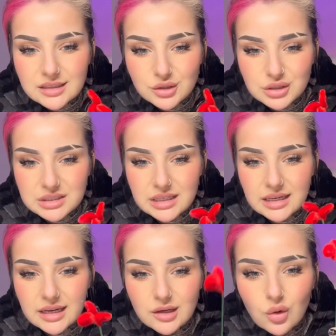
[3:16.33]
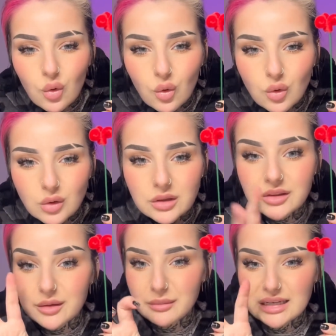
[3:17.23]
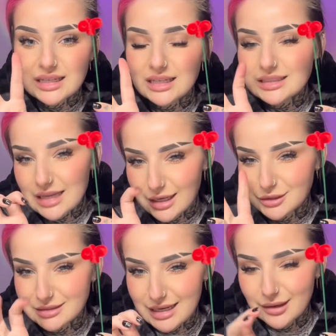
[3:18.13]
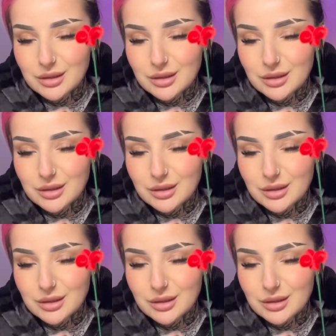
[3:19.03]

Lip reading: just sticking all the mini tails down.